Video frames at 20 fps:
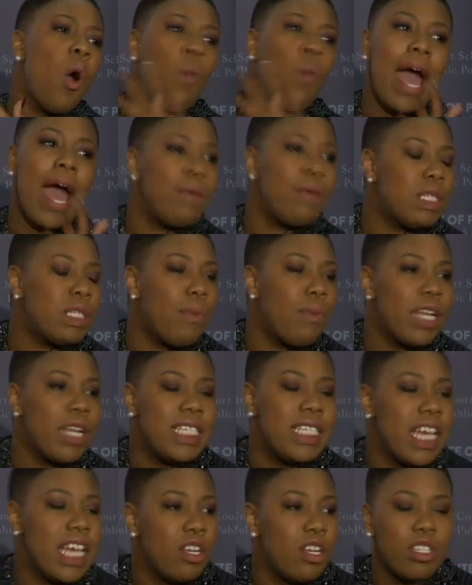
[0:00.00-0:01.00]
why was
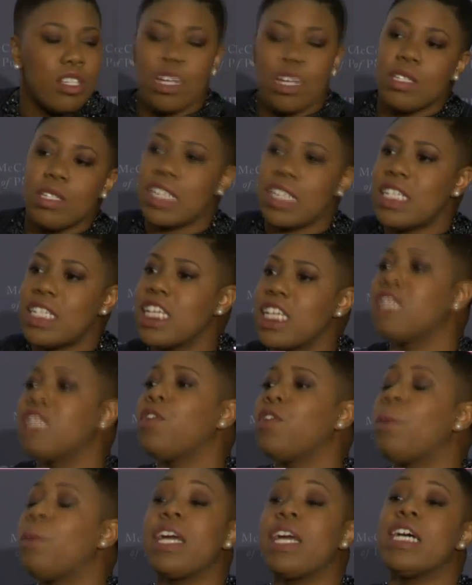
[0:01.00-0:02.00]
Bernie Sanders so
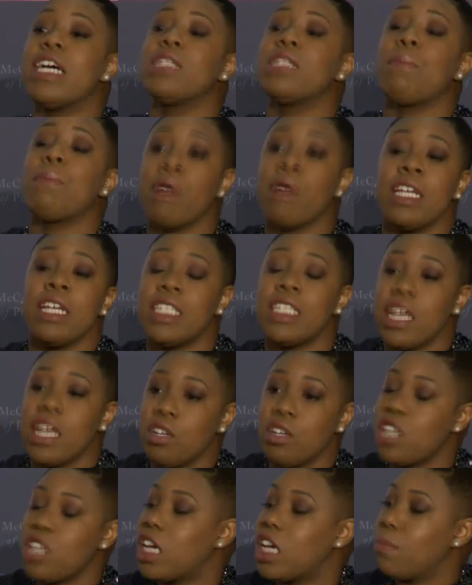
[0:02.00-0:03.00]
successful? Because Bernie
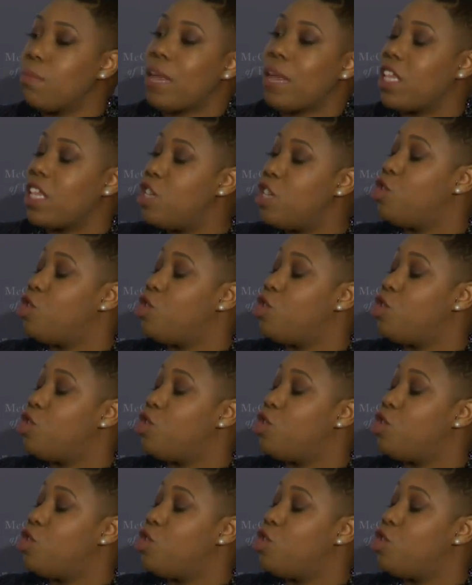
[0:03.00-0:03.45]
Sanders talked about the